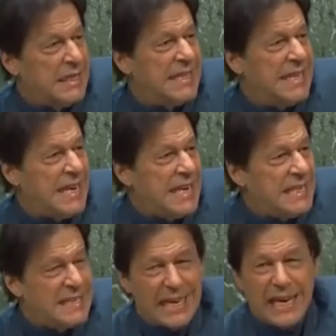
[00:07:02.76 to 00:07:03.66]
the
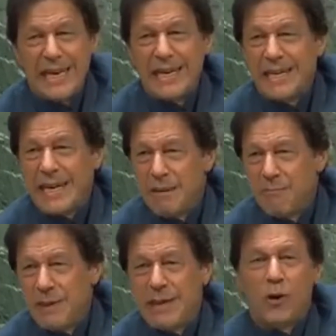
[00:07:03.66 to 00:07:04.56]
entire
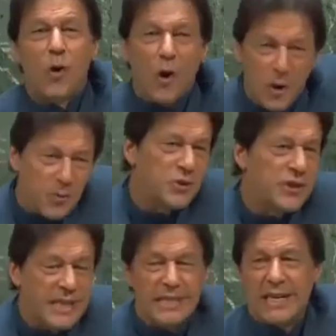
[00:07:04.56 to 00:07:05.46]
campaign, almost
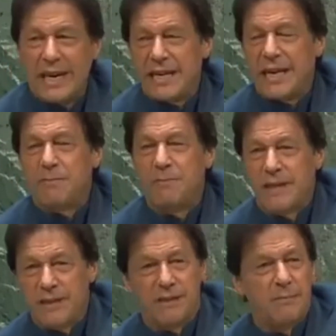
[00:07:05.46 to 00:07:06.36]
the entire
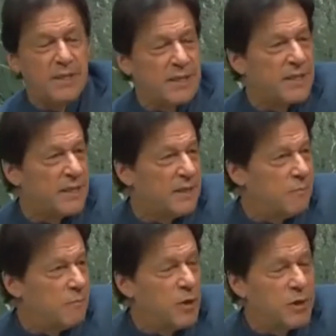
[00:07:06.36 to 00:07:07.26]
campaign of Mr.
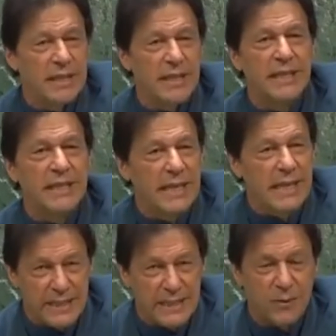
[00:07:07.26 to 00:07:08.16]
Modi in the
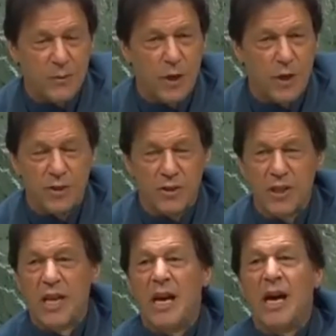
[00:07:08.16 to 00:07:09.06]
election was
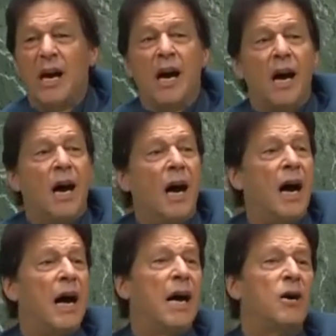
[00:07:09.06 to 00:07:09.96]

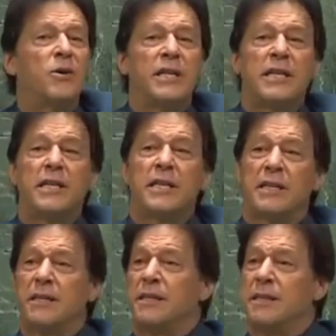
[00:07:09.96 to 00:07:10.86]
how
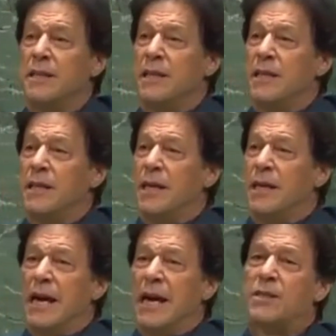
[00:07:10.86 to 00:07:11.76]
he
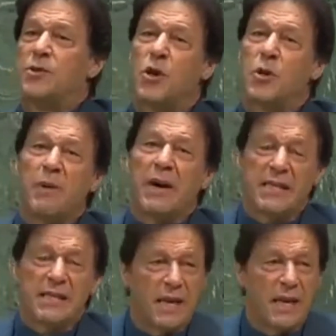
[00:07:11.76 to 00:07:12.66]
had taught
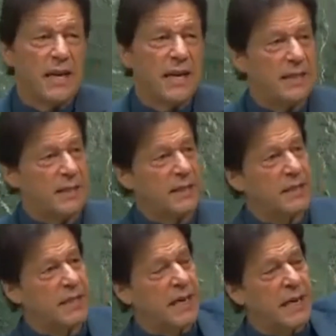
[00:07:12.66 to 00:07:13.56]
Pakistan a lesson
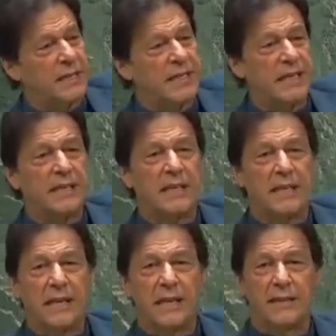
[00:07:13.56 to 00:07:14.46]
that jets
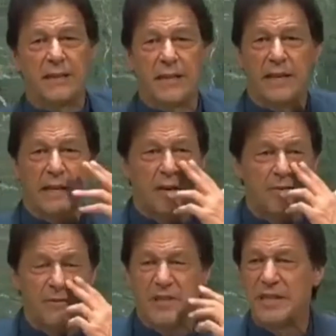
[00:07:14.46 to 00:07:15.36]
had killed
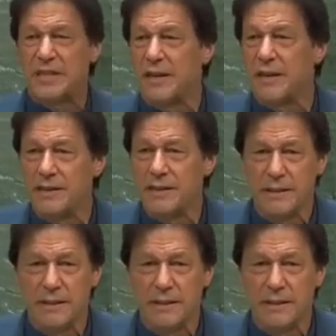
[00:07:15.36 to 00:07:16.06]
350 terrorists.